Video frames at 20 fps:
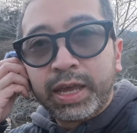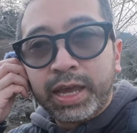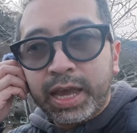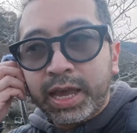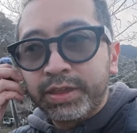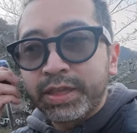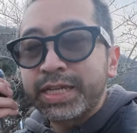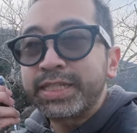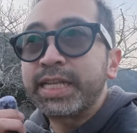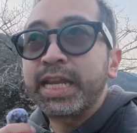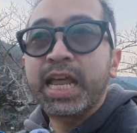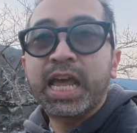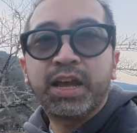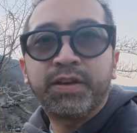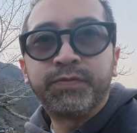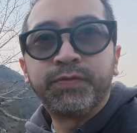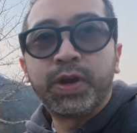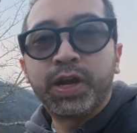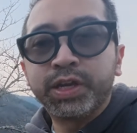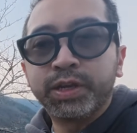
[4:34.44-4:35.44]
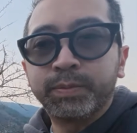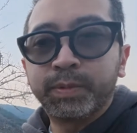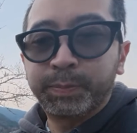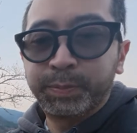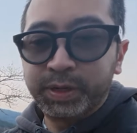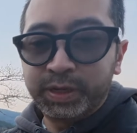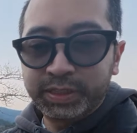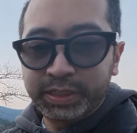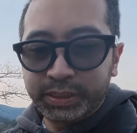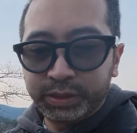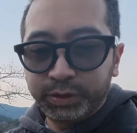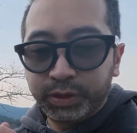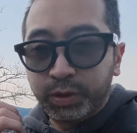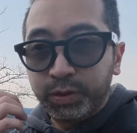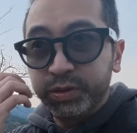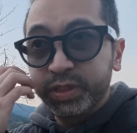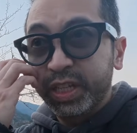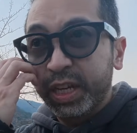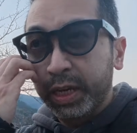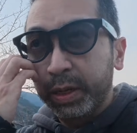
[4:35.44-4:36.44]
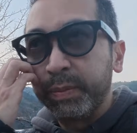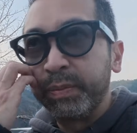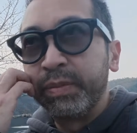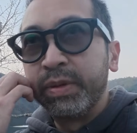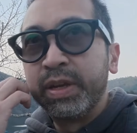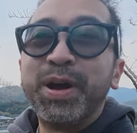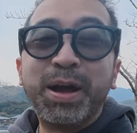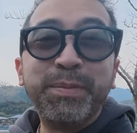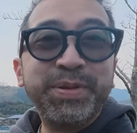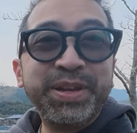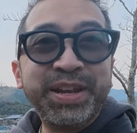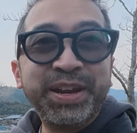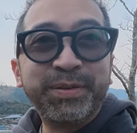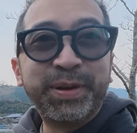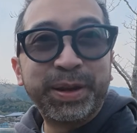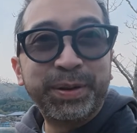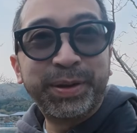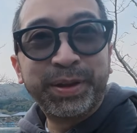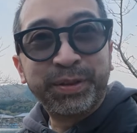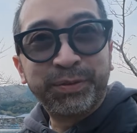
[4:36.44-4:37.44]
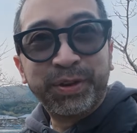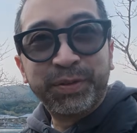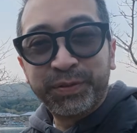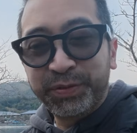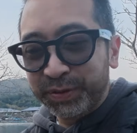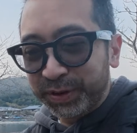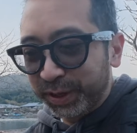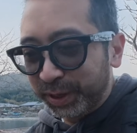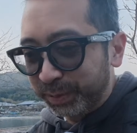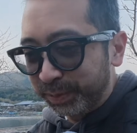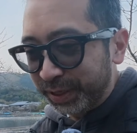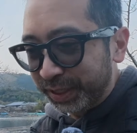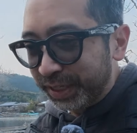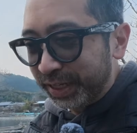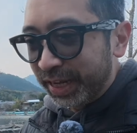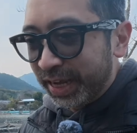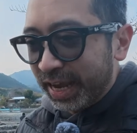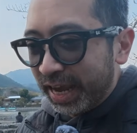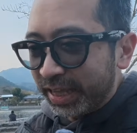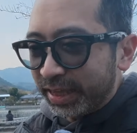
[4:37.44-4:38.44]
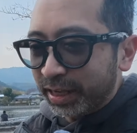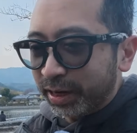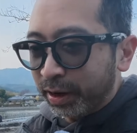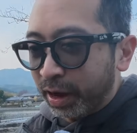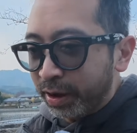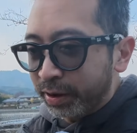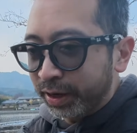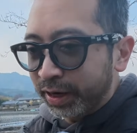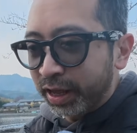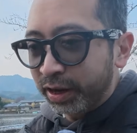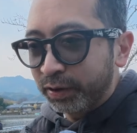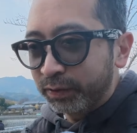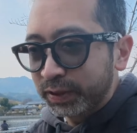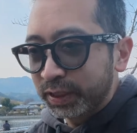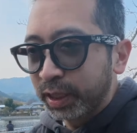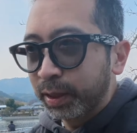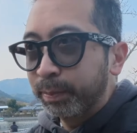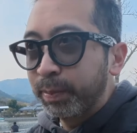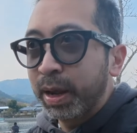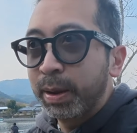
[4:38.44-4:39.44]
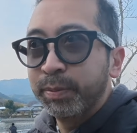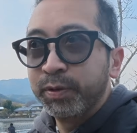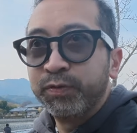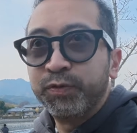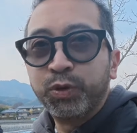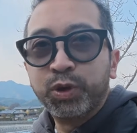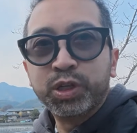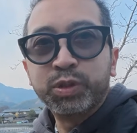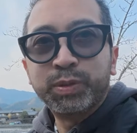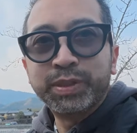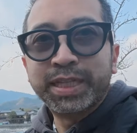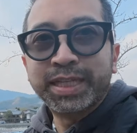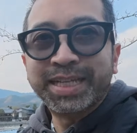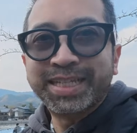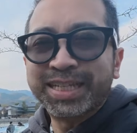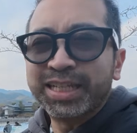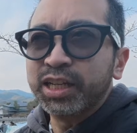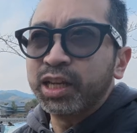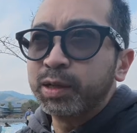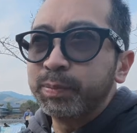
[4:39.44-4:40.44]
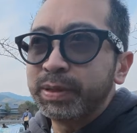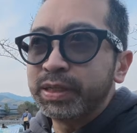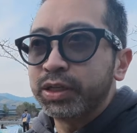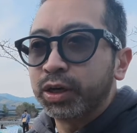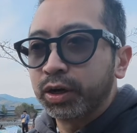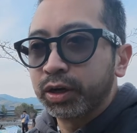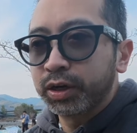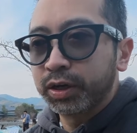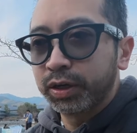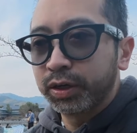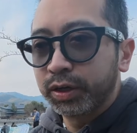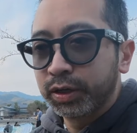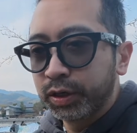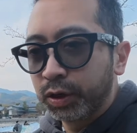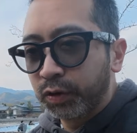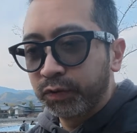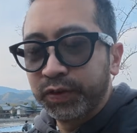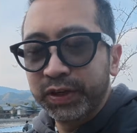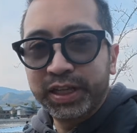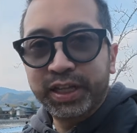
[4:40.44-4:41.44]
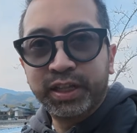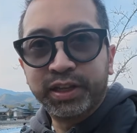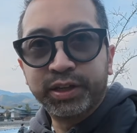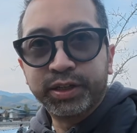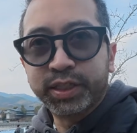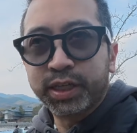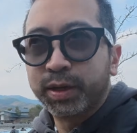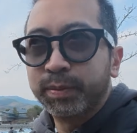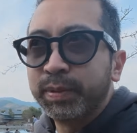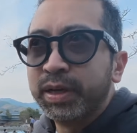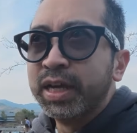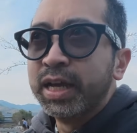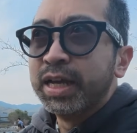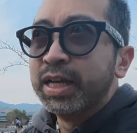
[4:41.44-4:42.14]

And that's at half volume. I've been listening to it the whole time. I'll be here at the river for a little bit, and then I'm gonna head over to the Bamboo Forest once it gets a little bit darker. Hopefully it clears up.